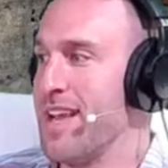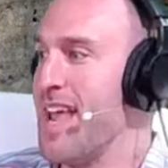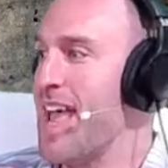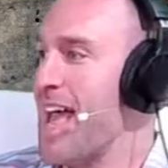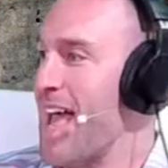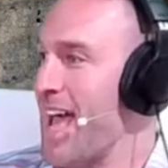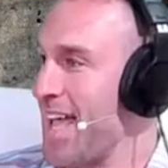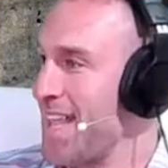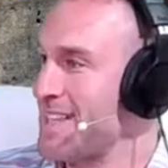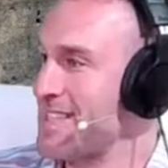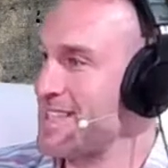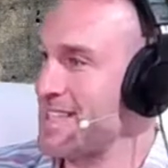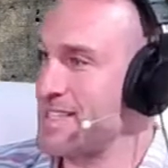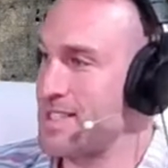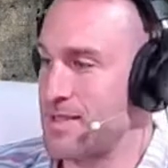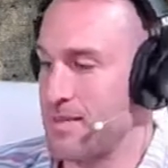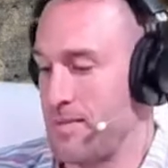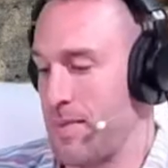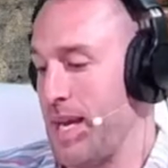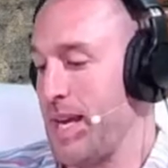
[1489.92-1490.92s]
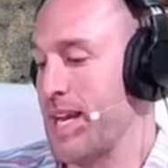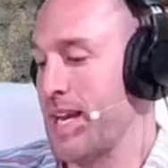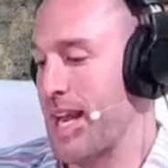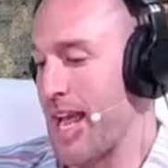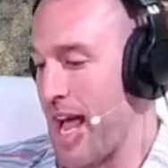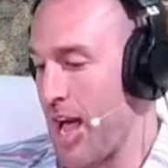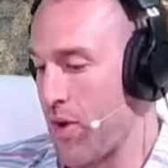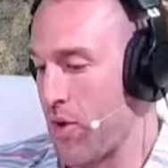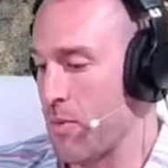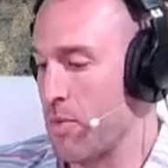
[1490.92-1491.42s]
Yeah, it's being
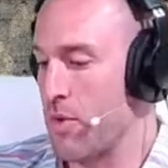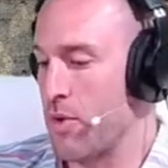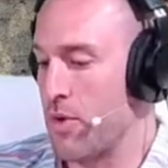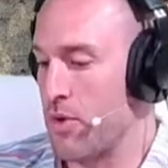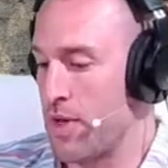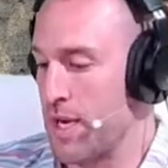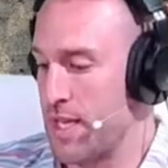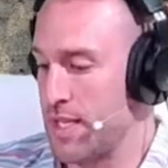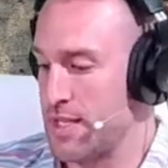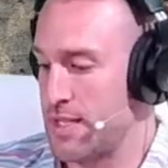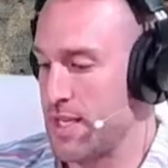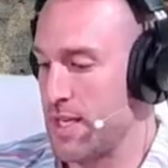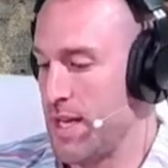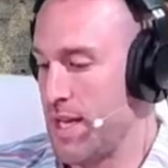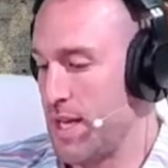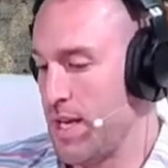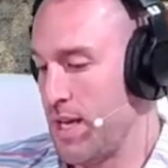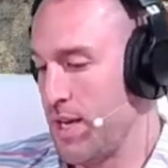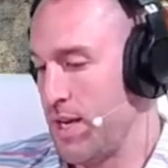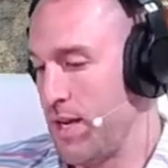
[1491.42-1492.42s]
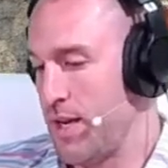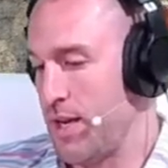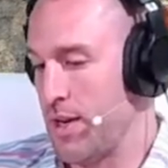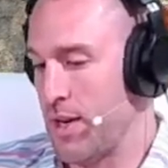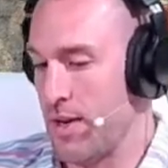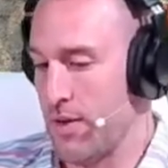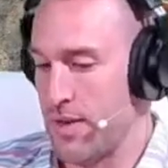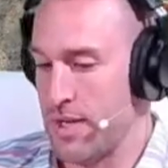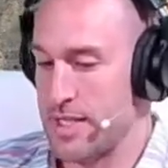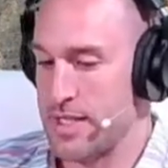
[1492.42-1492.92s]
accountable, and it's
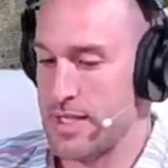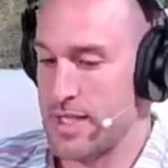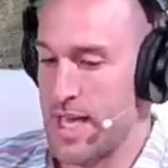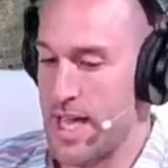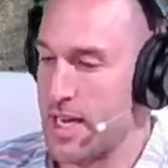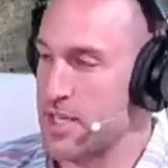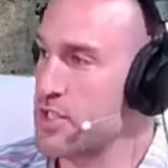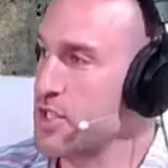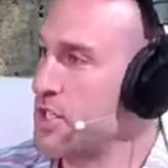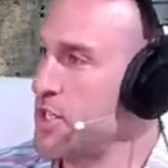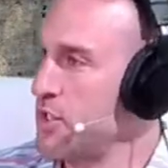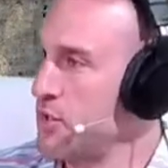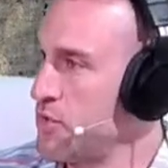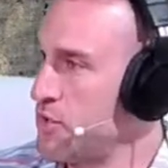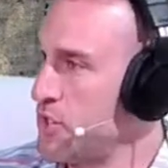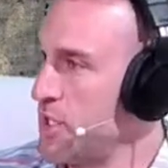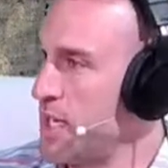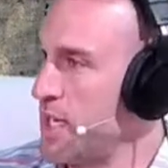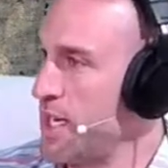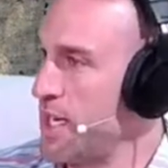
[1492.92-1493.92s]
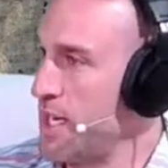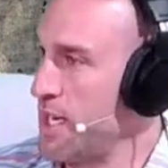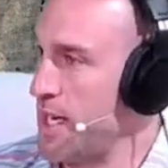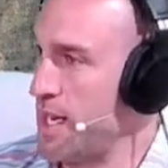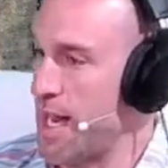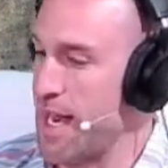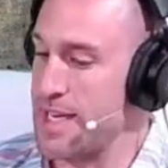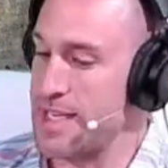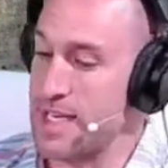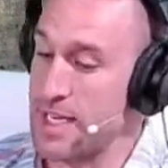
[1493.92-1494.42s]
the execution
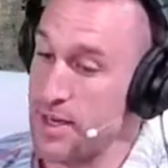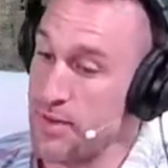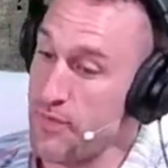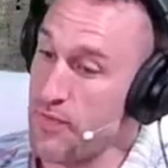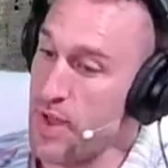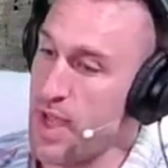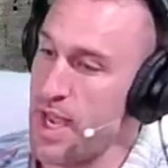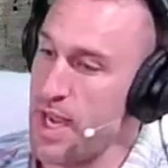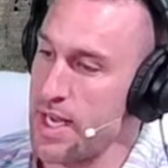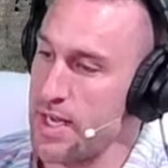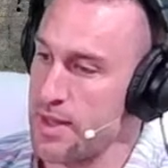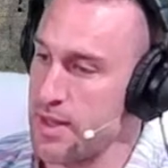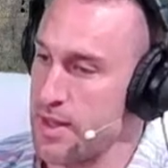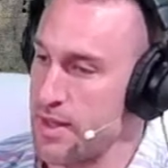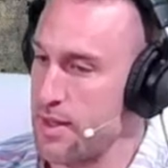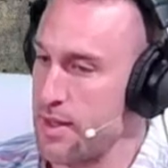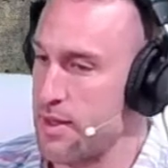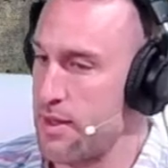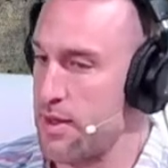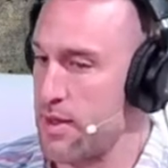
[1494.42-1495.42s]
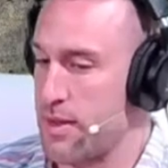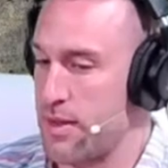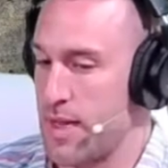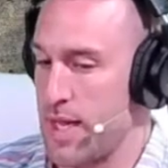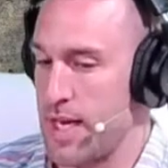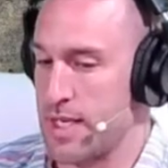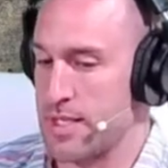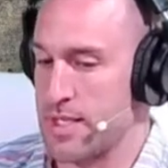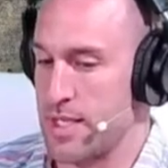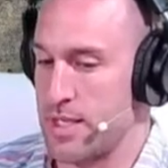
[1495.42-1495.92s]
and identifying the
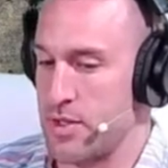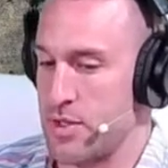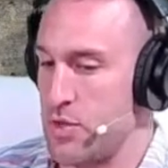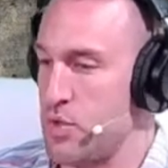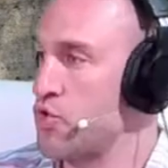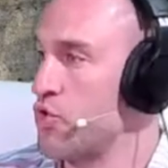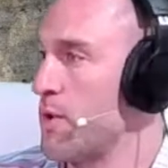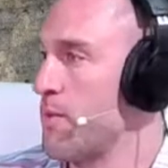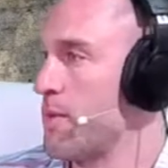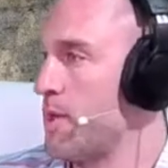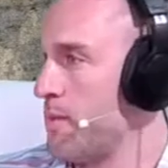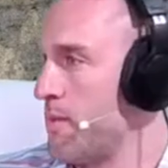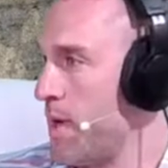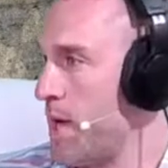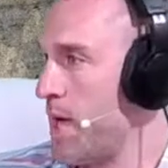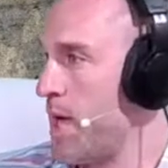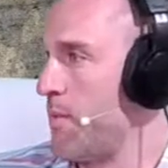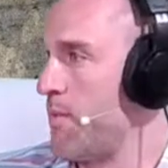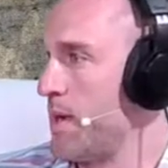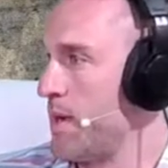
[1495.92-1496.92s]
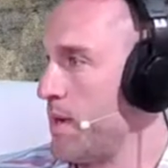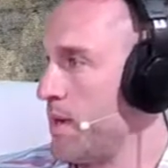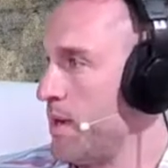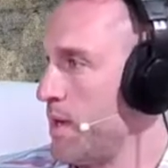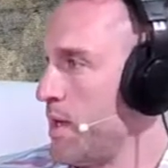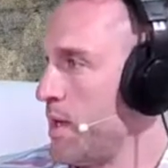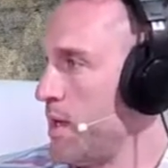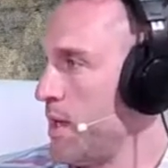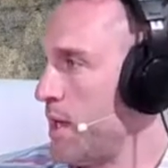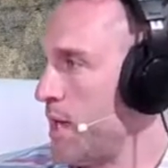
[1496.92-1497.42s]
things that do trip them up and
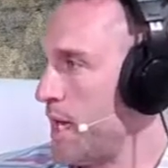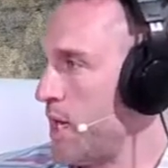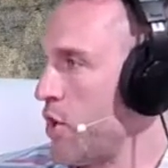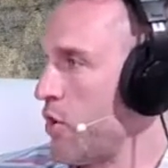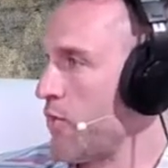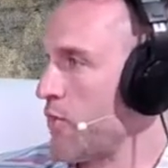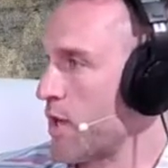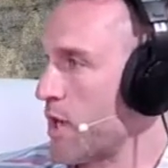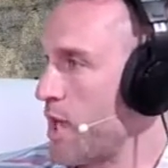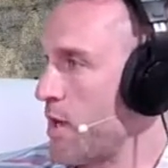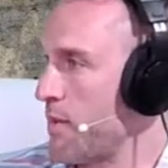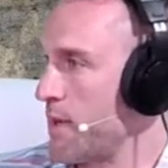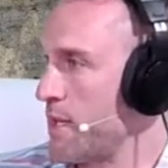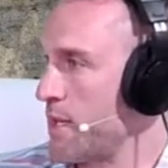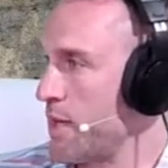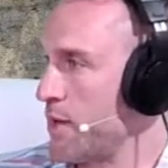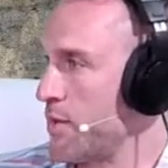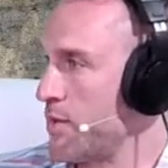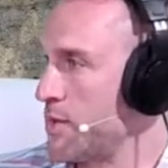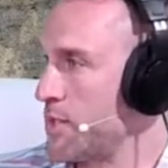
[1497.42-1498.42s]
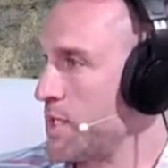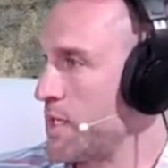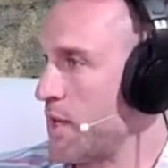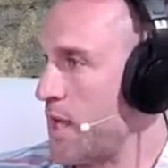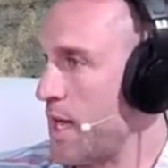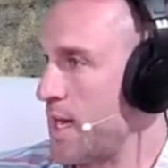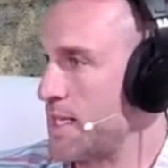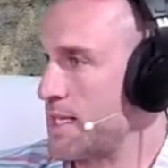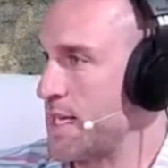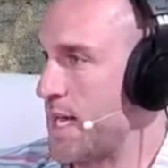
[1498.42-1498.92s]
overcoming those. And a
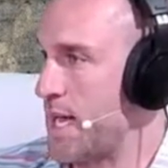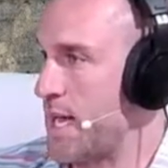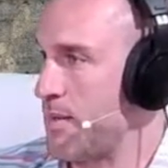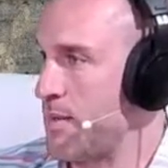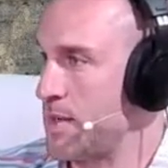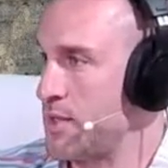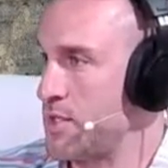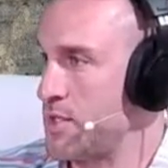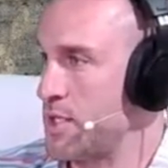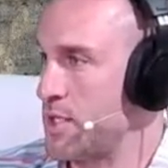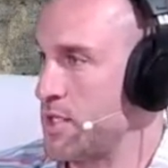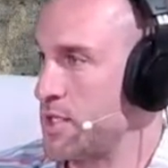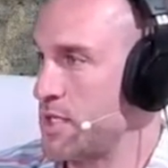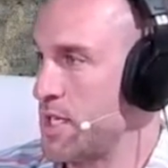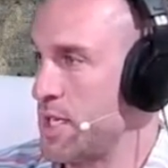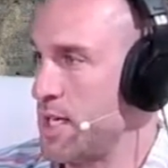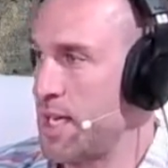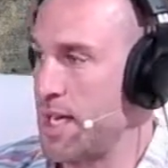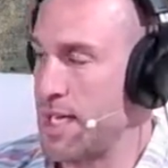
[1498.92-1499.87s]
lot of time it's